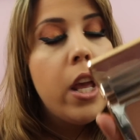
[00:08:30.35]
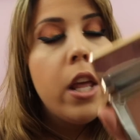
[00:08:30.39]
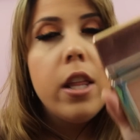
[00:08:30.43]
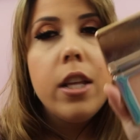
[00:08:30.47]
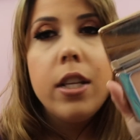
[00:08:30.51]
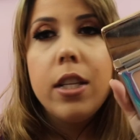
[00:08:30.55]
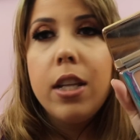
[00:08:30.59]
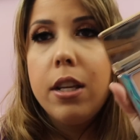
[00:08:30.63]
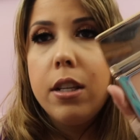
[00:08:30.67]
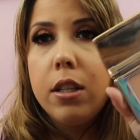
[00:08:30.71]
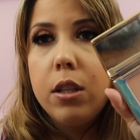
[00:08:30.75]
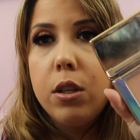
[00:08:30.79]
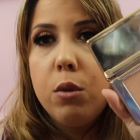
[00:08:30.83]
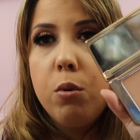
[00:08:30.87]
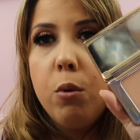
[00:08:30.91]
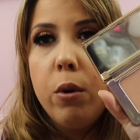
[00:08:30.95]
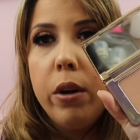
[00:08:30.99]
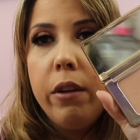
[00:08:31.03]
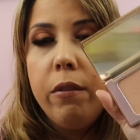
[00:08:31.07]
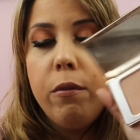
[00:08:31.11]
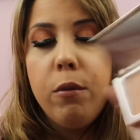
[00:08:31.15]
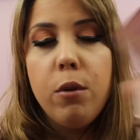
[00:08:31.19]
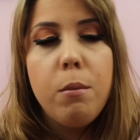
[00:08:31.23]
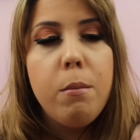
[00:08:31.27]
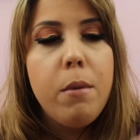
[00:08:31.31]
This has a
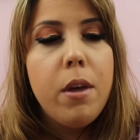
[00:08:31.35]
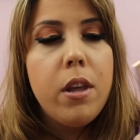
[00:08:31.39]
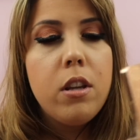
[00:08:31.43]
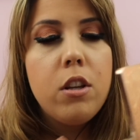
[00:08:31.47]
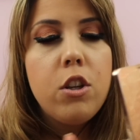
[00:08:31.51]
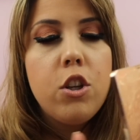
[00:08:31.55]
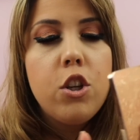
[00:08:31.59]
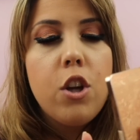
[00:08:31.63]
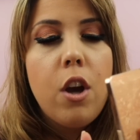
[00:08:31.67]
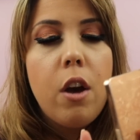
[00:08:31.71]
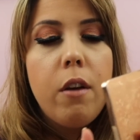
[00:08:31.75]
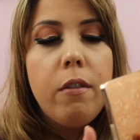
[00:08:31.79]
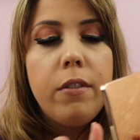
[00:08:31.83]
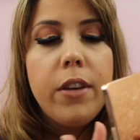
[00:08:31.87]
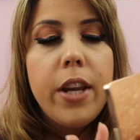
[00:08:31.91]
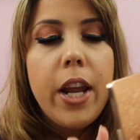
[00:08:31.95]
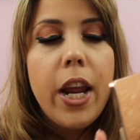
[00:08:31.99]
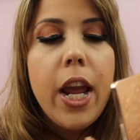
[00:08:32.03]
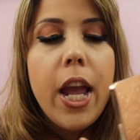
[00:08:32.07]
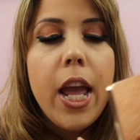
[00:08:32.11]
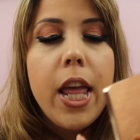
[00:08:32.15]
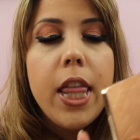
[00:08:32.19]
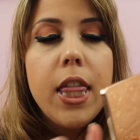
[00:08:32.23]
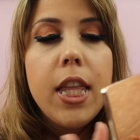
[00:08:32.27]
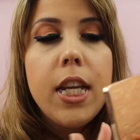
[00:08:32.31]
24-month shelf
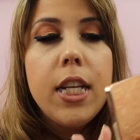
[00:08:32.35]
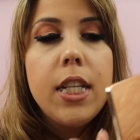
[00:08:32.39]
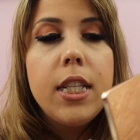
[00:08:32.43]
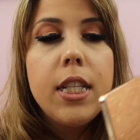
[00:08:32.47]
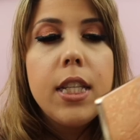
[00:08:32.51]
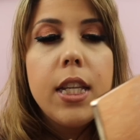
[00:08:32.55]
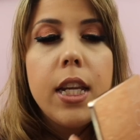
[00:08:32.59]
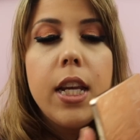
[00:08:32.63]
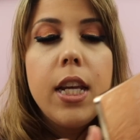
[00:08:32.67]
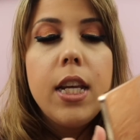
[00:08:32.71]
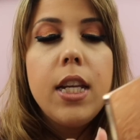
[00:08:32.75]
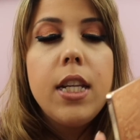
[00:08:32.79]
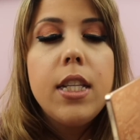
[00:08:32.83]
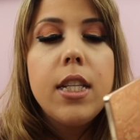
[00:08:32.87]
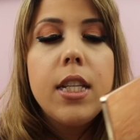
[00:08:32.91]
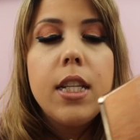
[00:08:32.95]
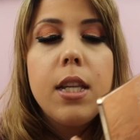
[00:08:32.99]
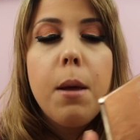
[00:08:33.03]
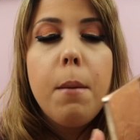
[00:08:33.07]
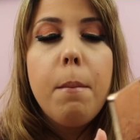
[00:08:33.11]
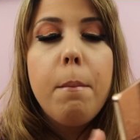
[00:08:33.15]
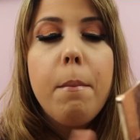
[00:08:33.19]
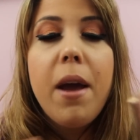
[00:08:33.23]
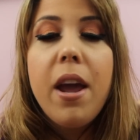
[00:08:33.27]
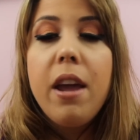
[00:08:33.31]
date, and this is
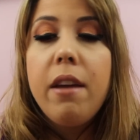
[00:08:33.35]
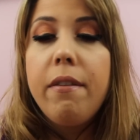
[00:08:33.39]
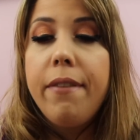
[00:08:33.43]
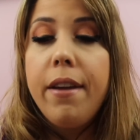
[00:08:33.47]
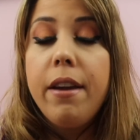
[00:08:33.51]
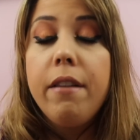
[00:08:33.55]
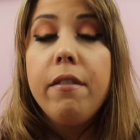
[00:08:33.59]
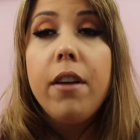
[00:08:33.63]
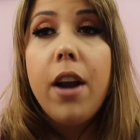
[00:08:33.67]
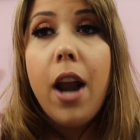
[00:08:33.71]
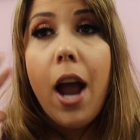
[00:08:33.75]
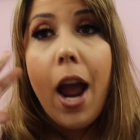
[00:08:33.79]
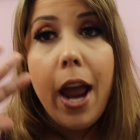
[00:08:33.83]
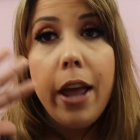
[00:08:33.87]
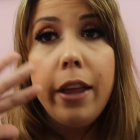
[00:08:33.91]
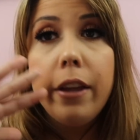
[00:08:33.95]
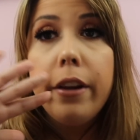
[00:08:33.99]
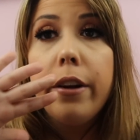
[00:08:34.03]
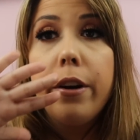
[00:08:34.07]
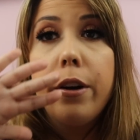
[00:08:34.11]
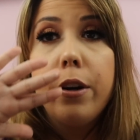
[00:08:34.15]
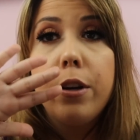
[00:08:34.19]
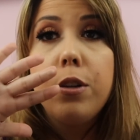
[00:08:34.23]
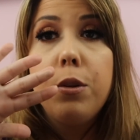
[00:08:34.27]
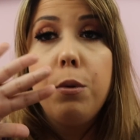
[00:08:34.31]
my favorite
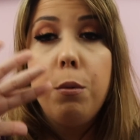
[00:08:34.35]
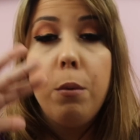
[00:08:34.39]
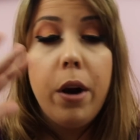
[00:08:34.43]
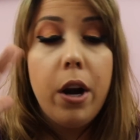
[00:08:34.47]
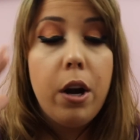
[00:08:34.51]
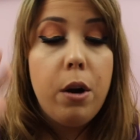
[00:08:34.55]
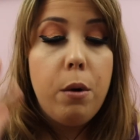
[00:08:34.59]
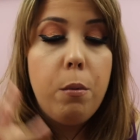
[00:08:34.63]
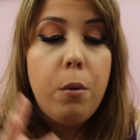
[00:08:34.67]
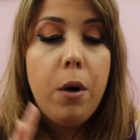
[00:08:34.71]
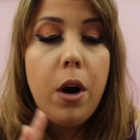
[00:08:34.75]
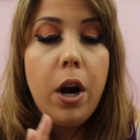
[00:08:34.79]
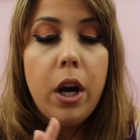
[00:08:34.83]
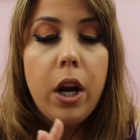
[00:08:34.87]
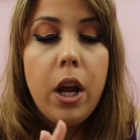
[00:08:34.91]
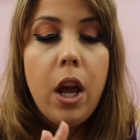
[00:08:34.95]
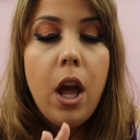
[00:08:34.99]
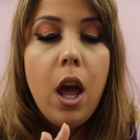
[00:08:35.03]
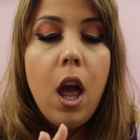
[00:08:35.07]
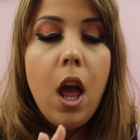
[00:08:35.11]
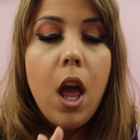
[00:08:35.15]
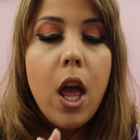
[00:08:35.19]
highlighter to wear to work.